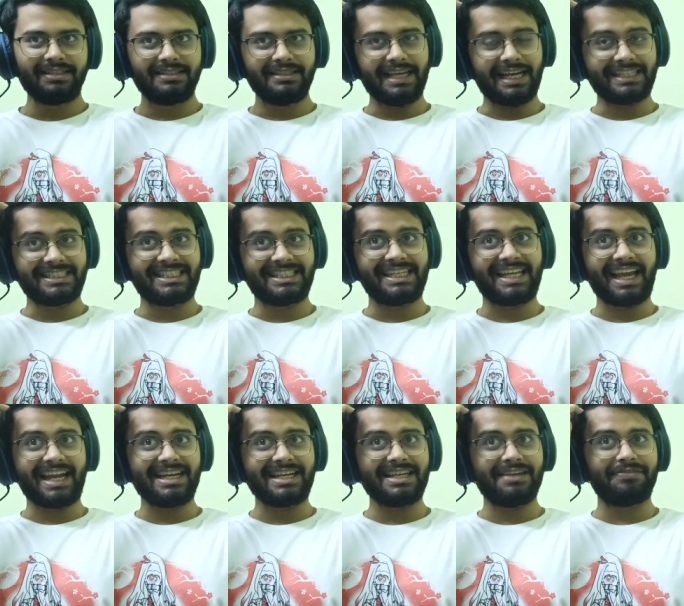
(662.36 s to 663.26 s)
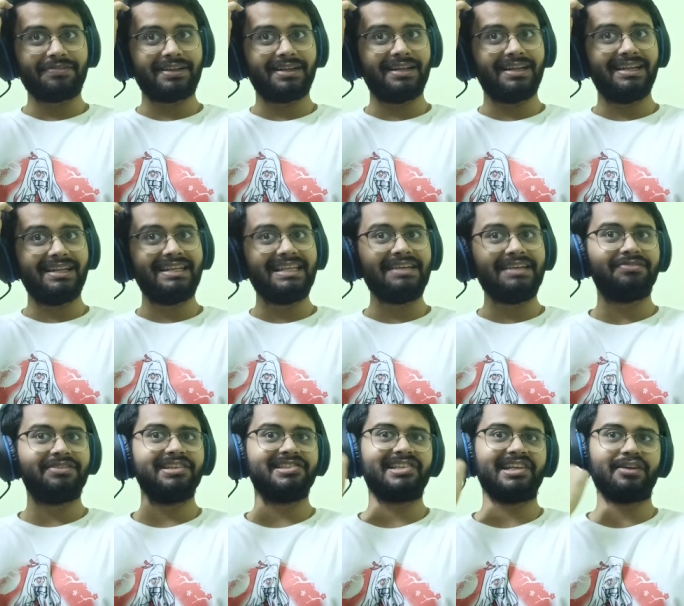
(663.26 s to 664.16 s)
Yeah, she can't even
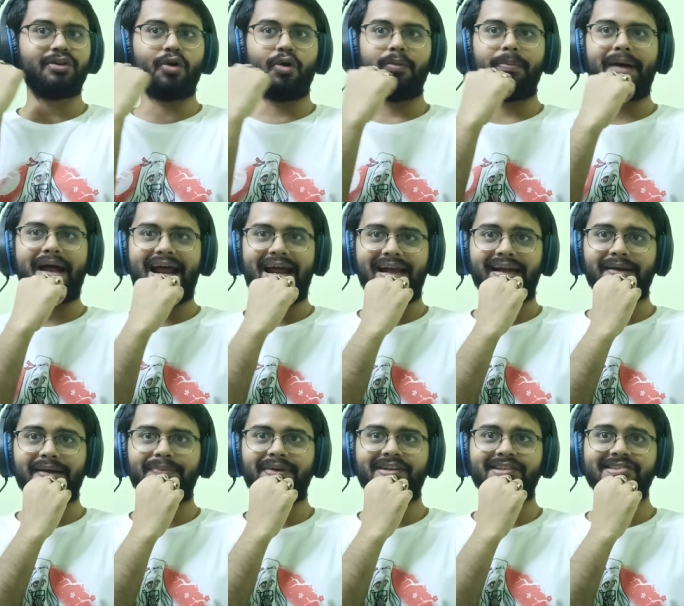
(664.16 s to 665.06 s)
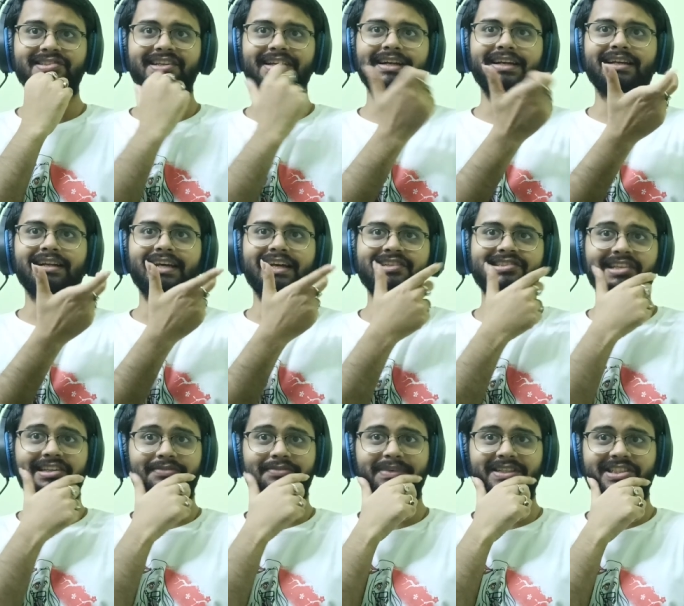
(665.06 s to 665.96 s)
leave this and go back because it'll get
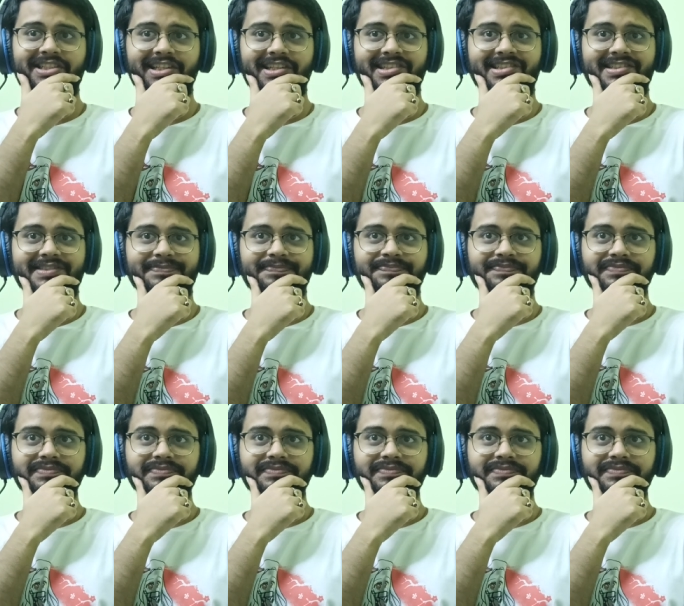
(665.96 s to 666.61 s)
suspicious.